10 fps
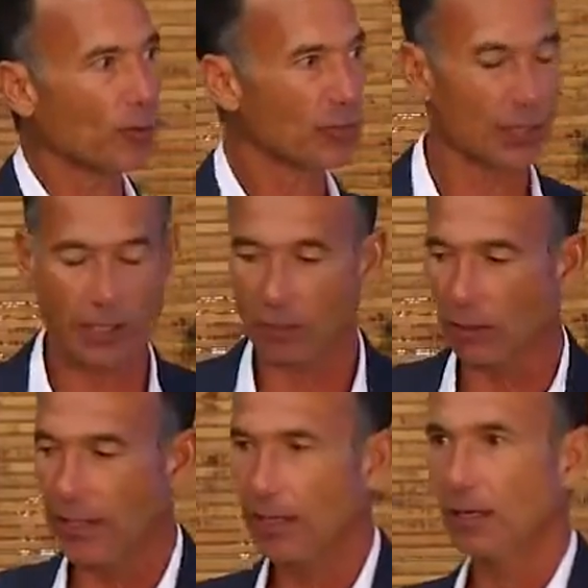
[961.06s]

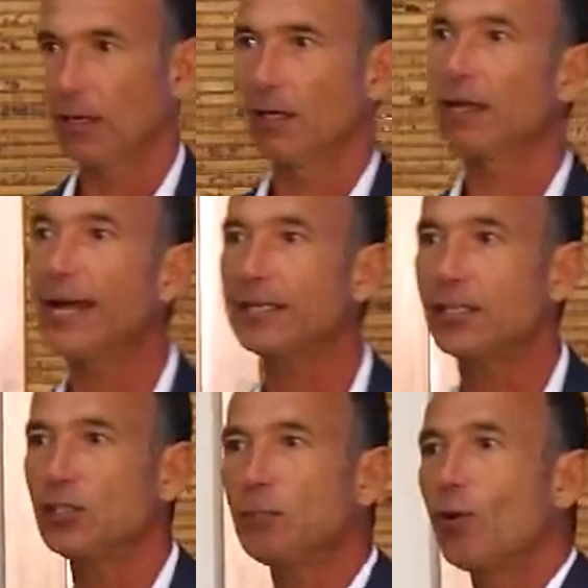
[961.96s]
particularly like
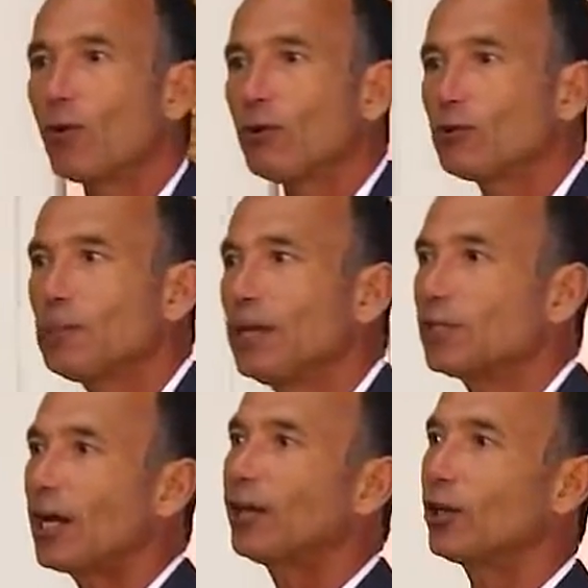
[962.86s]
these portals
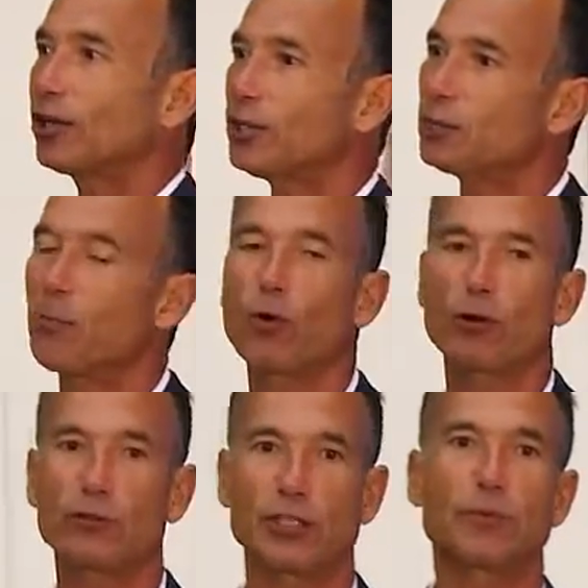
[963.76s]
because I look at these
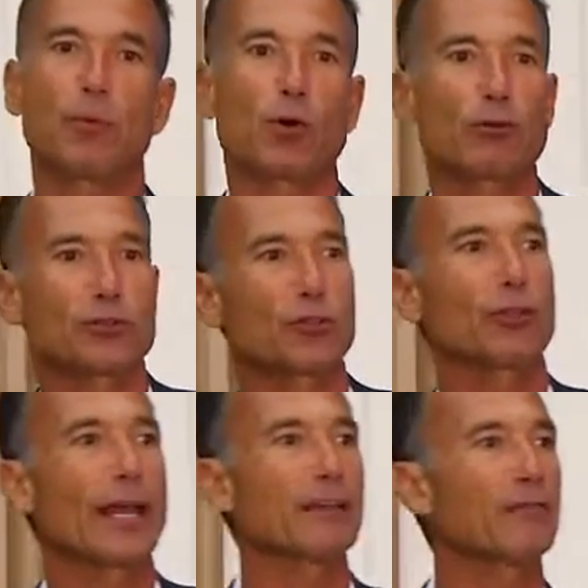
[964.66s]
portals are
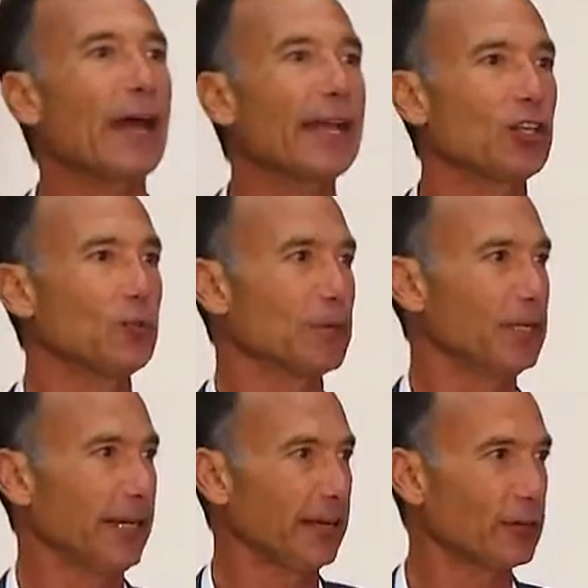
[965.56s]
like vacuum
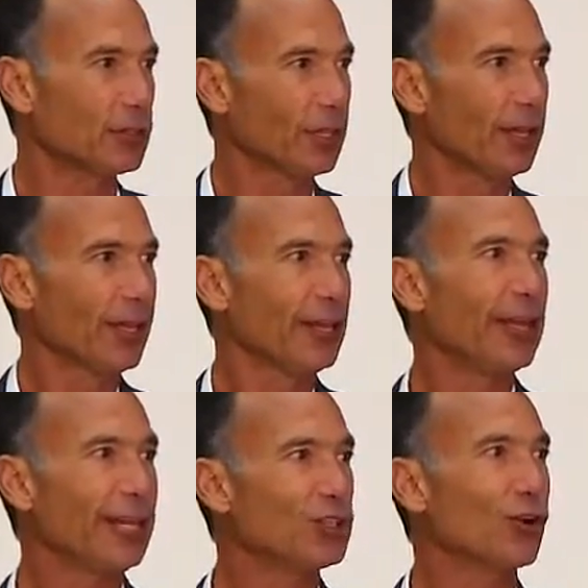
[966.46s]
cleaners.
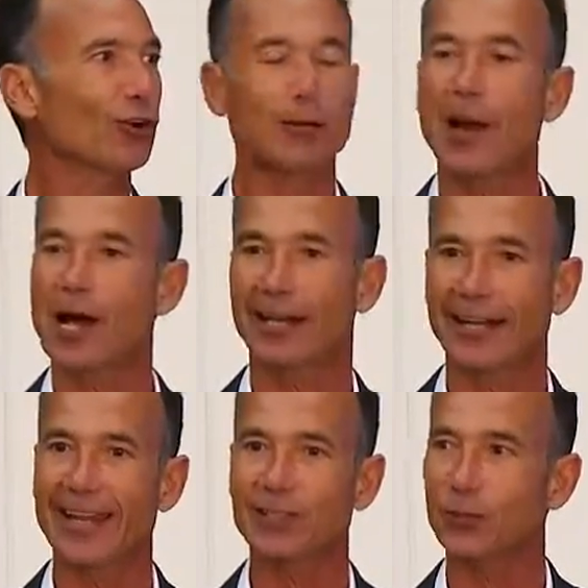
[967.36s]
They turn them on
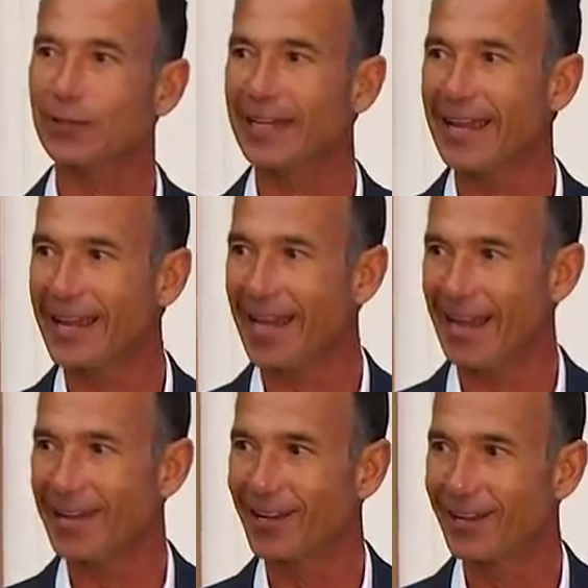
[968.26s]
and guess what they
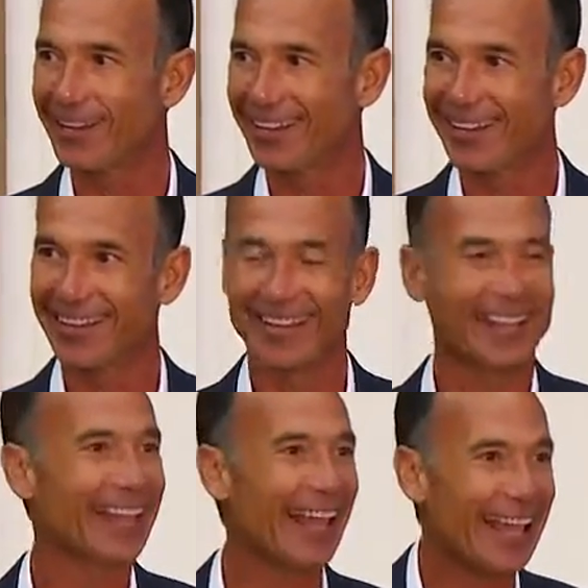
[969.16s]
get?
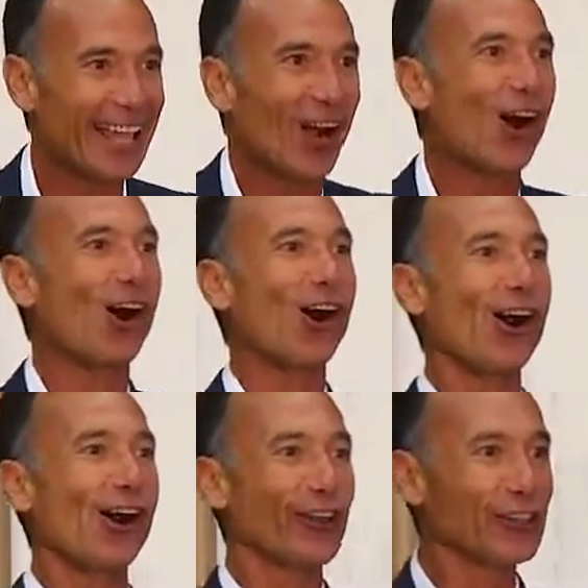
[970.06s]
They get
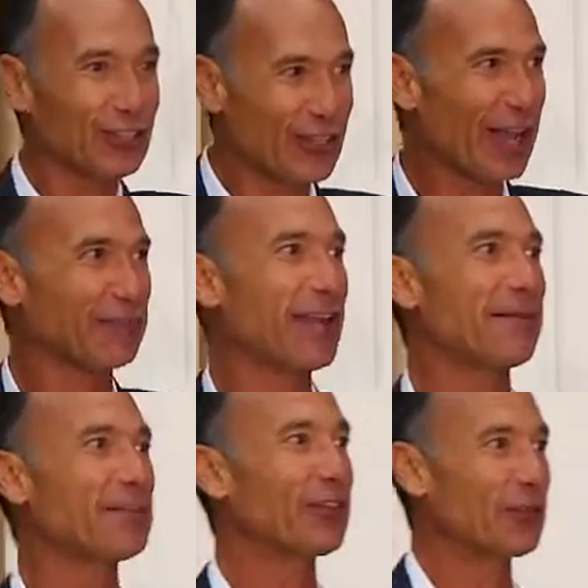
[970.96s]
all the stuff
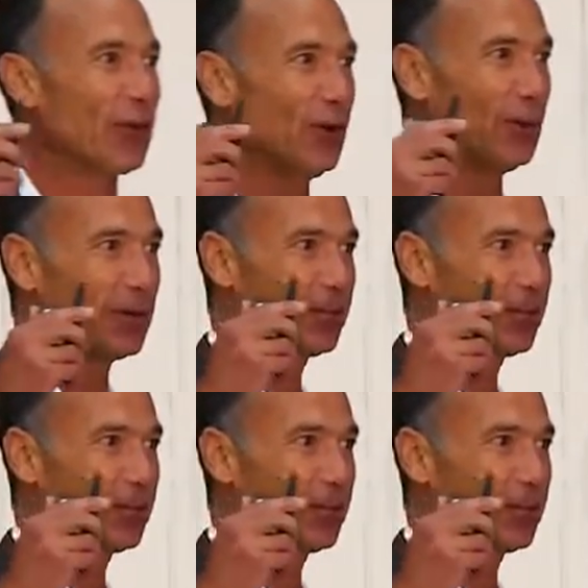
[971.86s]
coming through,